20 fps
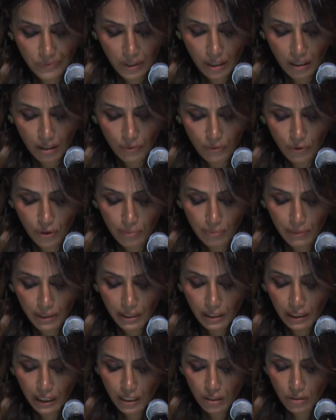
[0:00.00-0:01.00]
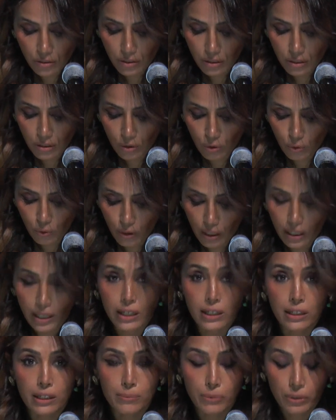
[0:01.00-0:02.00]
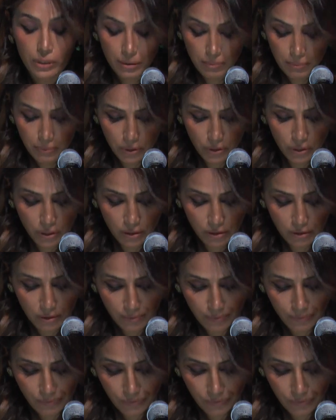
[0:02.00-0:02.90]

from Middle Ages to the early modern period.